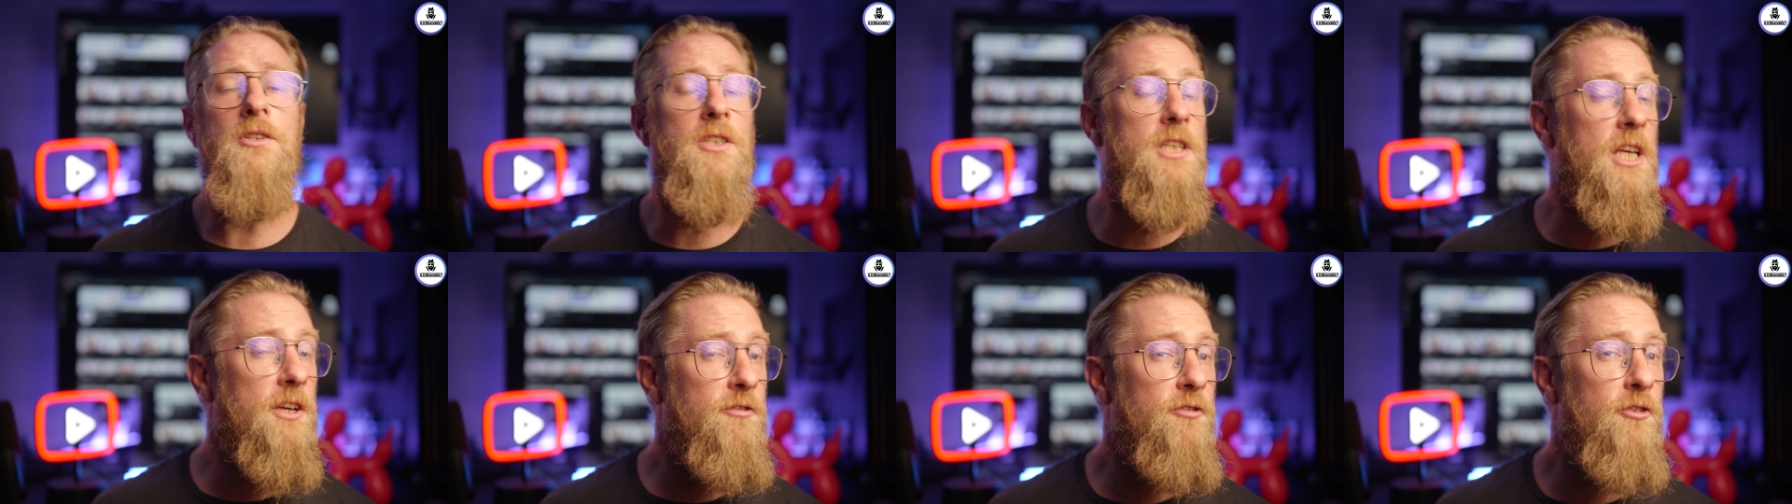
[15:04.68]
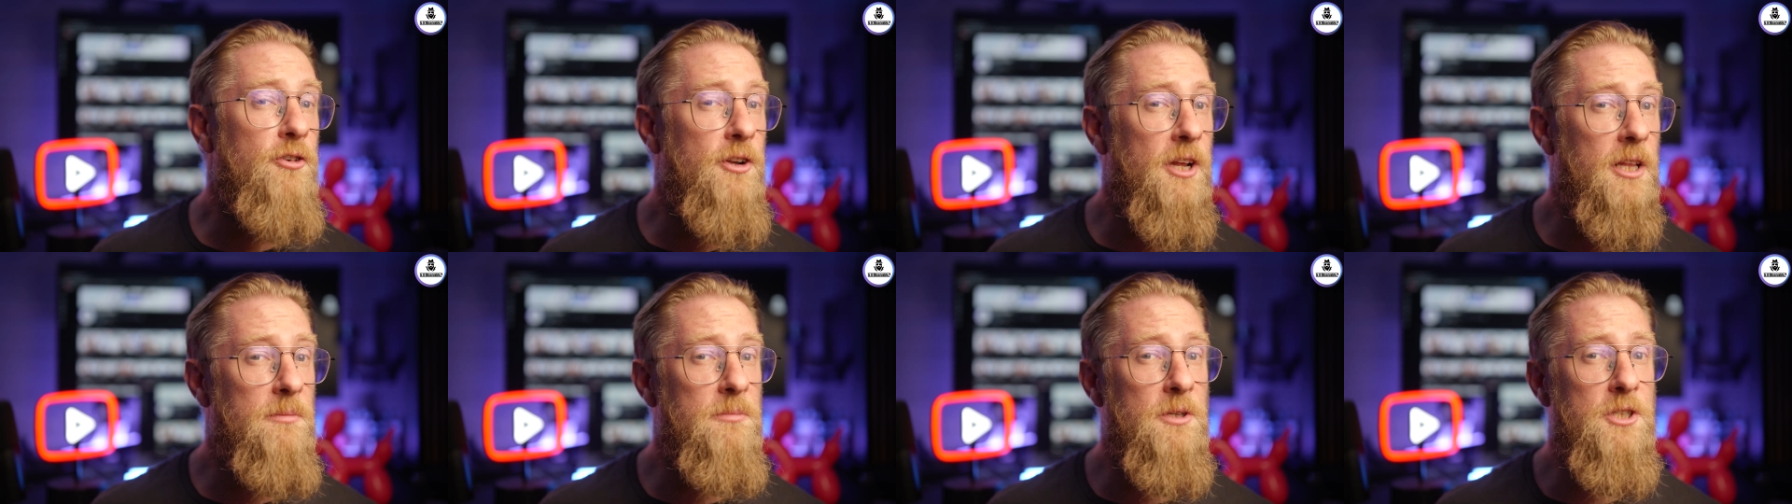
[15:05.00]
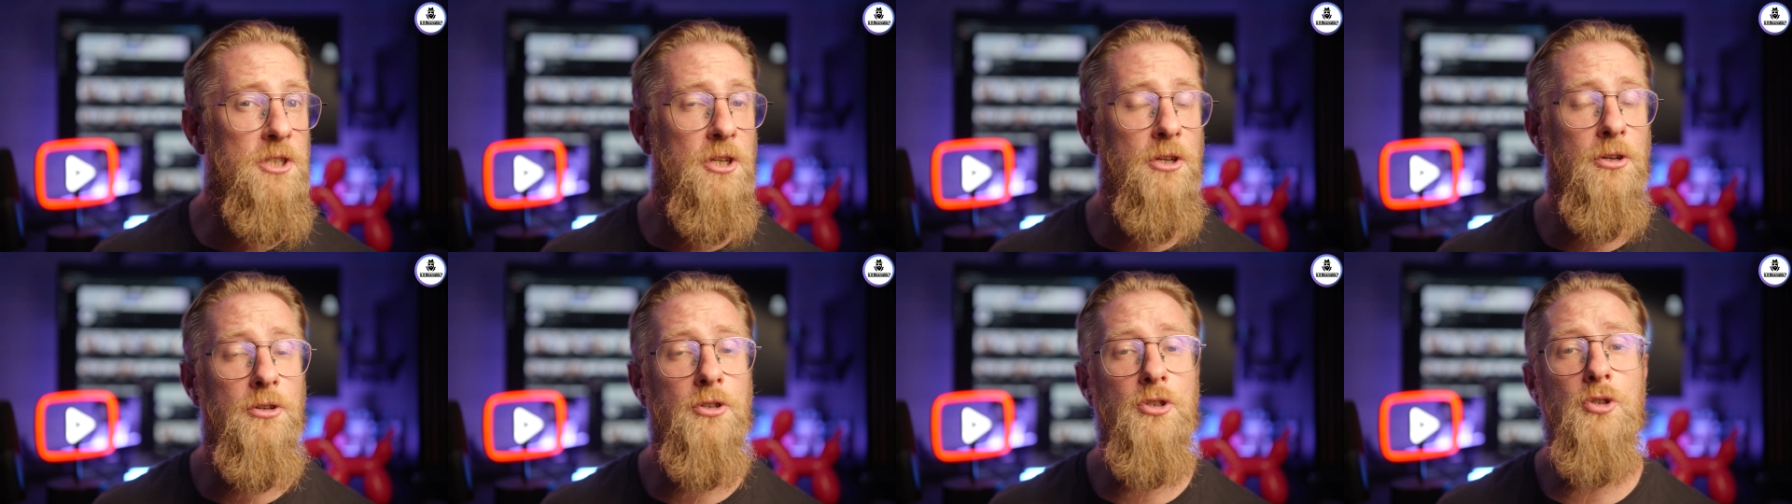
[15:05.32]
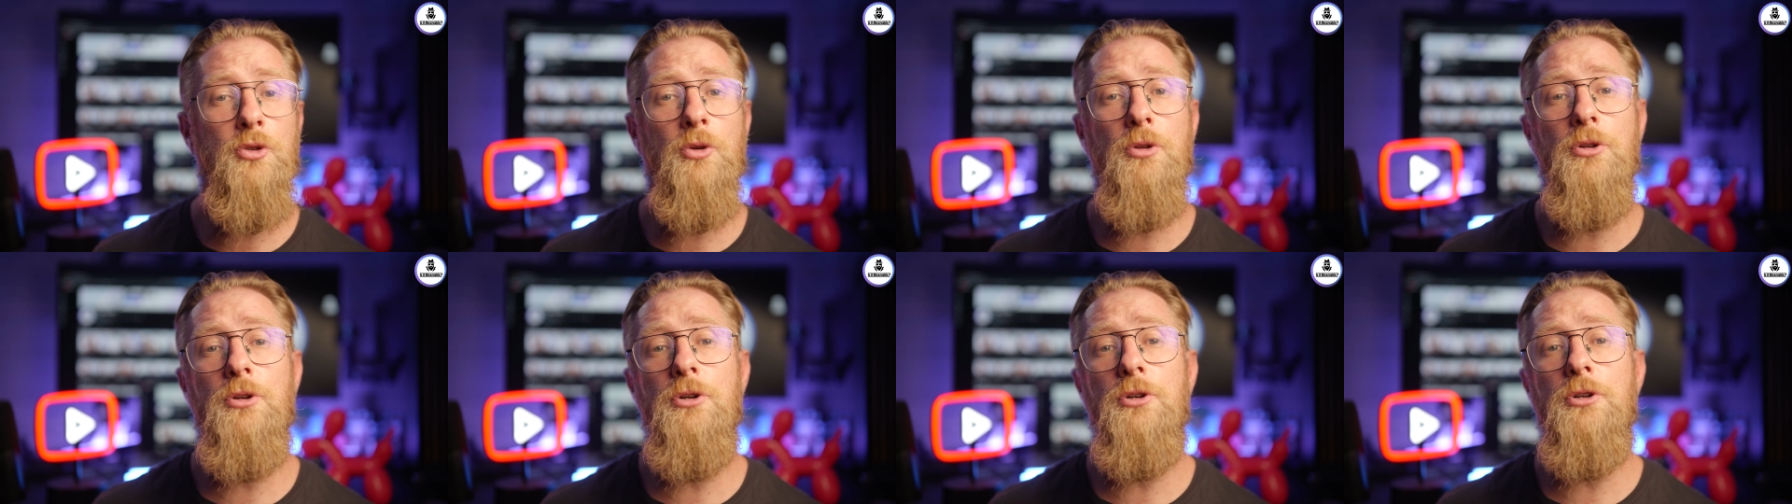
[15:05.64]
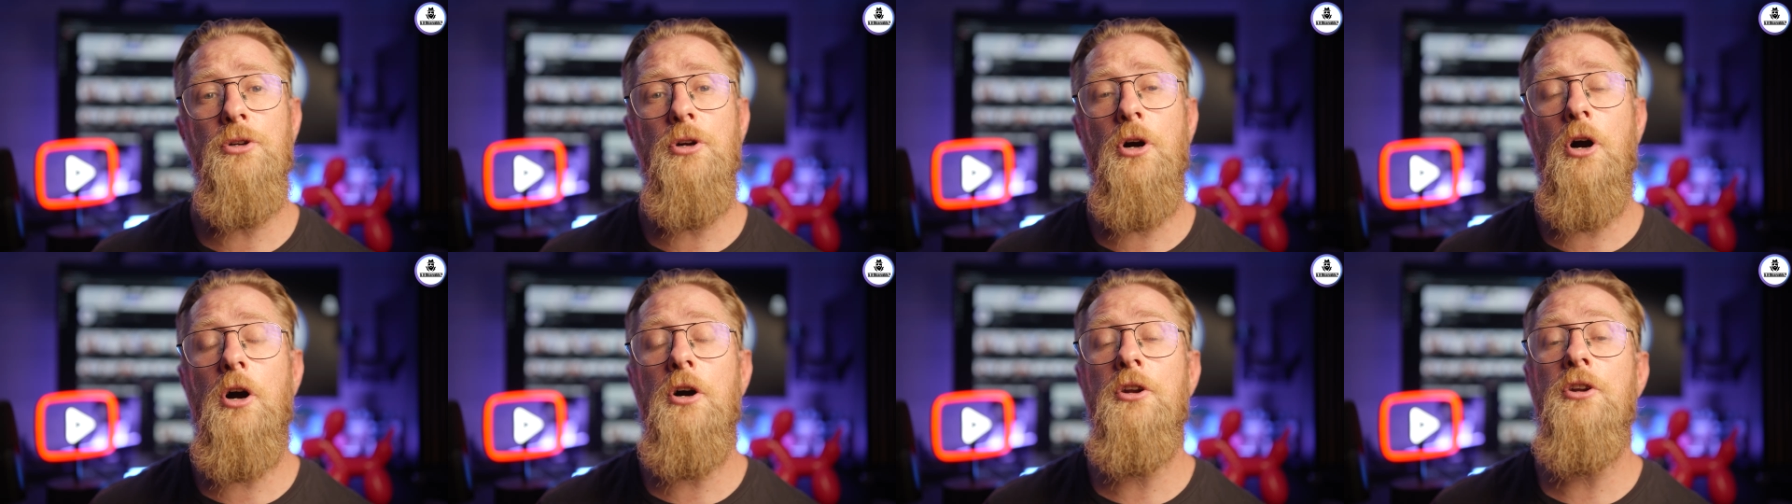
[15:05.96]
default admission
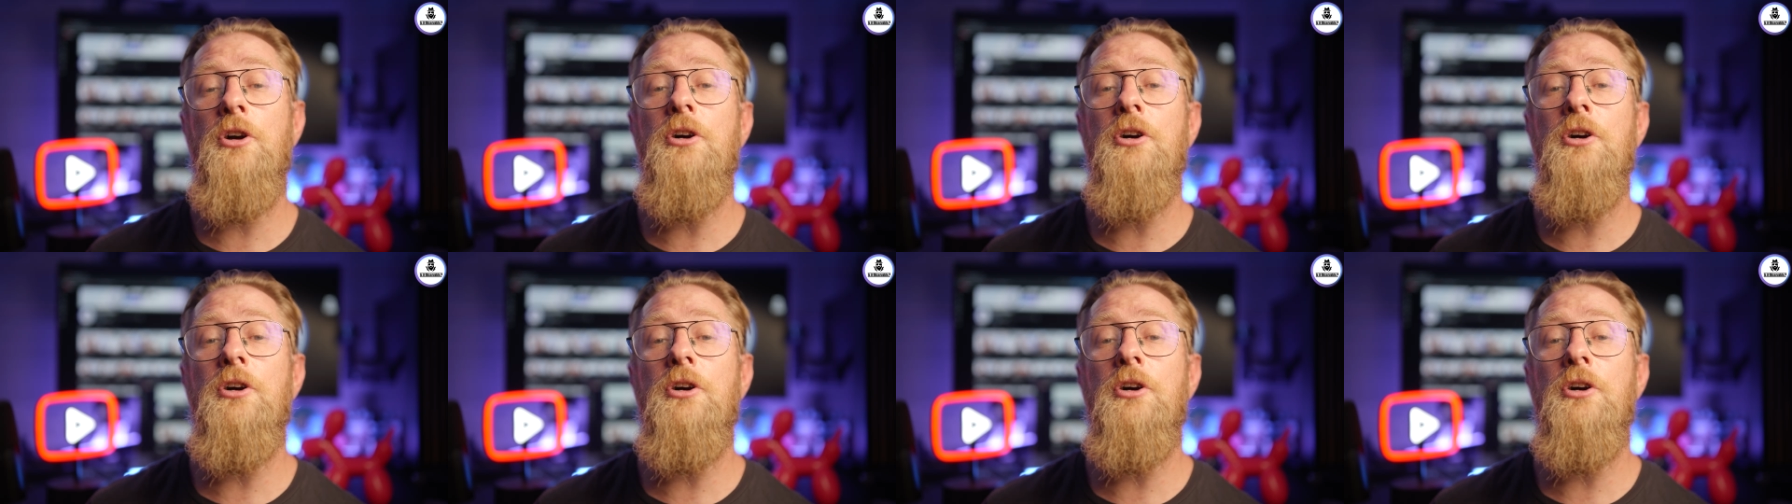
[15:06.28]
controller are